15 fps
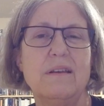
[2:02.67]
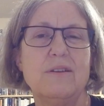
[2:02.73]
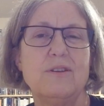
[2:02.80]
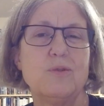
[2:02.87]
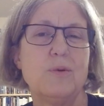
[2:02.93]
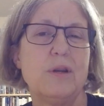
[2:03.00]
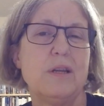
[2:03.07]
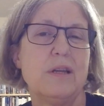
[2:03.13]

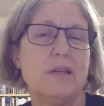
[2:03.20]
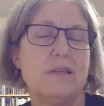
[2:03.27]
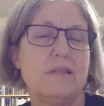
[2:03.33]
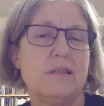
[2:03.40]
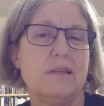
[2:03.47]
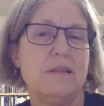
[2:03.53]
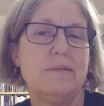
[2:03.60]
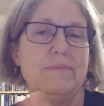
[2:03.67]

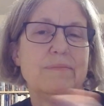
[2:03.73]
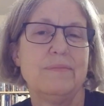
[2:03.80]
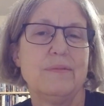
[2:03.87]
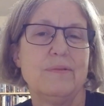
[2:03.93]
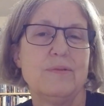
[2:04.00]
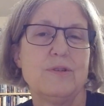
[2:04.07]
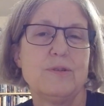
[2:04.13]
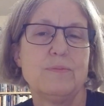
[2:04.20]
2019
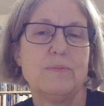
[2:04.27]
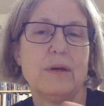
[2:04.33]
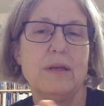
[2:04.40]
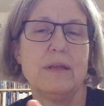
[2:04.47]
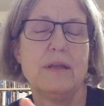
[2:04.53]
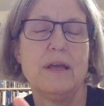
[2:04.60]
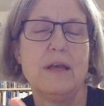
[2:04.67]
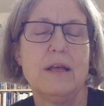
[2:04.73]
was
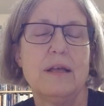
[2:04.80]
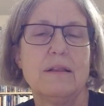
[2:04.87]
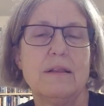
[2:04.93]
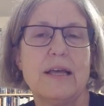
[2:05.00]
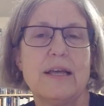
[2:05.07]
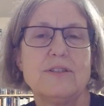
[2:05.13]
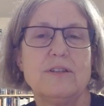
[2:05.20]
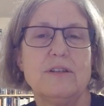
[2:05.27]
my
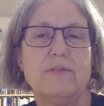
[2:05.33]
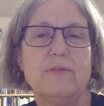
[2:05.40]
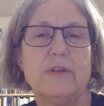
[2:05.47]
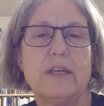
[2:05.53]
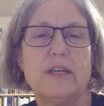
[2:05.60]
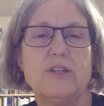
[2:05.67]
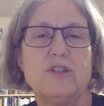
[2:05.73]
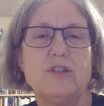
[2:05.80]
last little
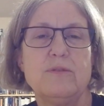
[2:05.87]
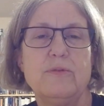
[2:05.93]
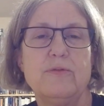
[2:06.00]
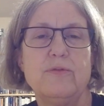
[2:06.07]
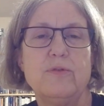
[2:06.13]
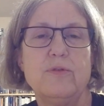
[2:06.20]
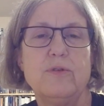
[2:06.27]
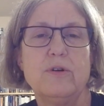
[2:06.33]
vacation
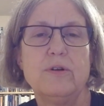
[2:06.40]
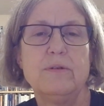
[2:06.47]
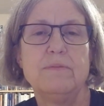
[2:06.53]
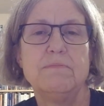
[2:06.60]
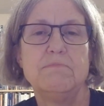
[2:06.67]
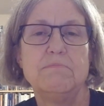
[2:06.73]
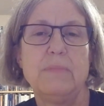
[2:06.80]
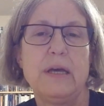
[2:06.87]
before
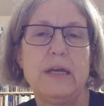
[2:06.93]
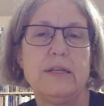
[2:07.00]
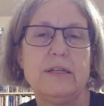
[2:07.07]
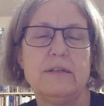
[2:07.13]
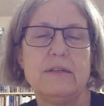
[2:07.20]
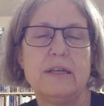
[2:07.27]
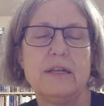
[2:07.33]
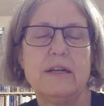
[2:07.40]
I
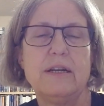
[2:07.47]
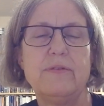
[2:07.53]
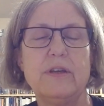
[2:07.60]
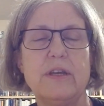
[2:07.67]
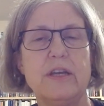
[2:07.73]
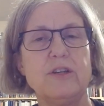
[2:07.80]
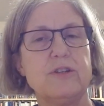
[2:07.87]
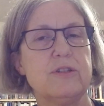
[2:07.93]
didn't get any
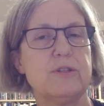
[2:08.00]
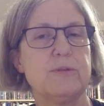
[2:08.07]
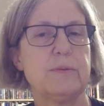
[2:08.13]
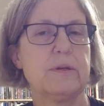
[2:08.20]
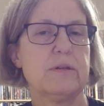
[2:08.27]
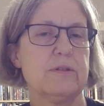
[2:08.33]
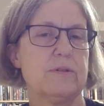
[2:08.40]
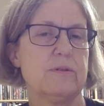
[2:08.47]
vacations
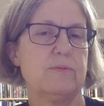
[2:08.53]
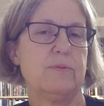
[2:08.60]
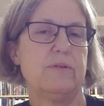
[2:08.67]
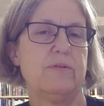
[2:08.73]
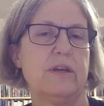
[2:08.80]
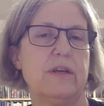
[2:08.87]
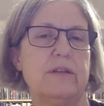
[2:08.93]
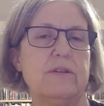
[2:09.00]
because
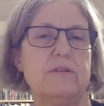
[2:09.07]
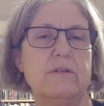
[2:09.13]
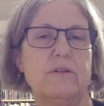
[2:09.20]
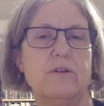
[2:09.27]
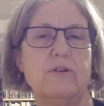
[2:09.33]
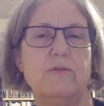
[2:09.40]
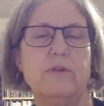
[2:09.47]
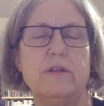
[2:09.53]
we've had
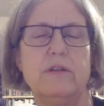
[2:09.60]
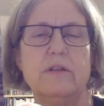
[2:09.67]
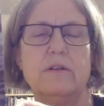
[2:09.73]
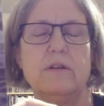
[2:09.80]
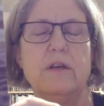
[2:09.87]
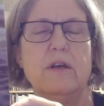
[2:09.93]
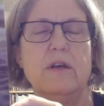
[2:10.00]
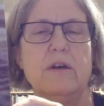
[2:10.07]
COVID and
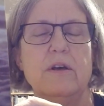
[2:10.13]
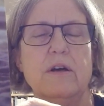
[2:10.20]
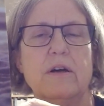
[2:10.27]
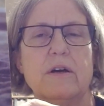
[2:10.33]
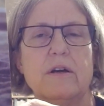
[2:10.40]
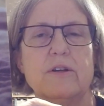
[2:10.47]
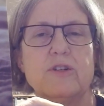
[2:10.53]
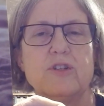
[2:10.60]

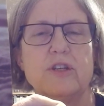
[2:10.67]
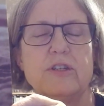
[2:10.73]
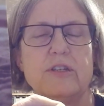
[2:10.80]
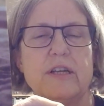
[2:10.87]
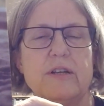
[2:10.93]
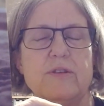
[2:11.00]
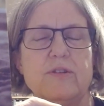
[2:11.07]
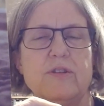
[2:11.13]

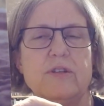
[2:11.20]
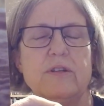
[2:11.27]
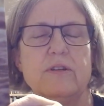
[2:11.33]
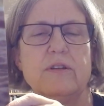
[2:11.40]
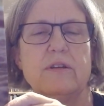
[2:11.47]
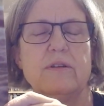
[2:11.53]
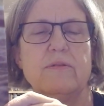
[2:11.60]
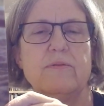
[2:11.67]
shutdowns
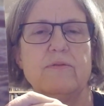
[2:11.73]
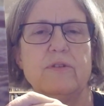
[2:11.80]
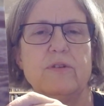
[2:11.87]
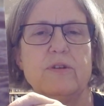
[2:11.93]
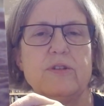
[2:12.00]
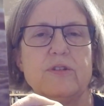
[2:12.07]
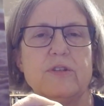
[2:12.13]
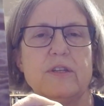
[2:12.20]
and
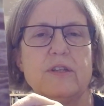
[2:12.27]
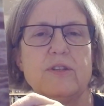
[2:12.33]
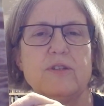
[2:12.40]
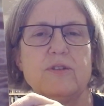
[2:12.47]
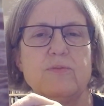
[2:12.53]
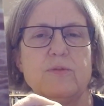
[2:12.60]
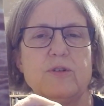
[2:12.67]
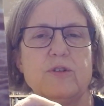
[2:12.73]
various
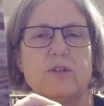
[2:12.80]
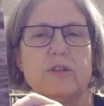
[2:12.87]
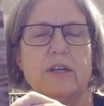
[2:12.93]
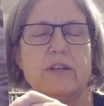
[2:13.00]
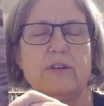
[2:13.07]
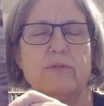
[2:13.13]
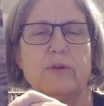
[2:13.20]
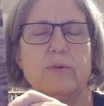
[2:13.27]
things which
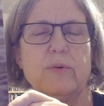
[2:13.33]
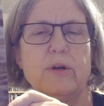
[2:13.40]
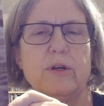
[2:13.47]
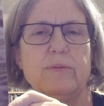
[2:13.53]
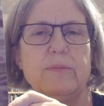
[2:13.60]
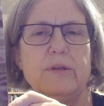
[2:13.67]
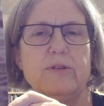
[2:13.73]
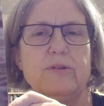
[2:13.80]
kind of
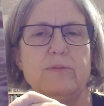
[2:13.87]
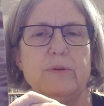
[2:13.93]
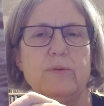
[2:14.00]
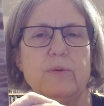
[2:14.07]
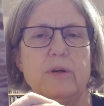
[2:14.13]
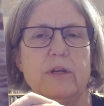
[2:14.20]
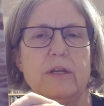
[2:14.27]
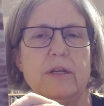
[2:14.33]
required me to be
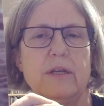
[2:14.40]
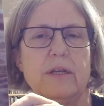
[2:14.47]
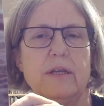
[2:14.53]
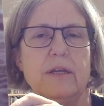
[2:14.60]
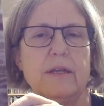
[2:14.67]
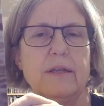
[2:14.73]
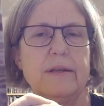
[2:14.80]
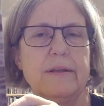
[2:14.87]
working,
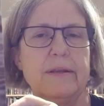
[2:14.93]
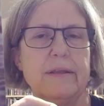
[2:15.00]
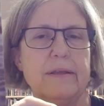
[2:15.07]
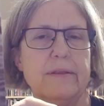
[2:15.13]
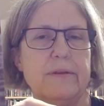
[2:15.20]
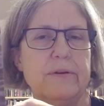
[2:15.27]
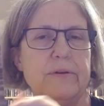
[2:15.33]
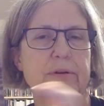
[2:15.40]
and
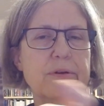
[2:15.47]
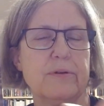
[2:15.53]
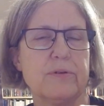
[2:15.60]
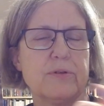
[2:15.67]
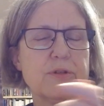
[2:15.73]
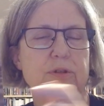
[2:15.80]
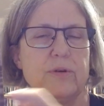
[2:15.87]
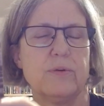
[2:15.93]
there you go.
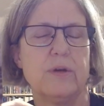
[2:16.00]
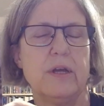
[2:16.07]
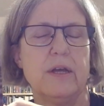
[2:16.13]
So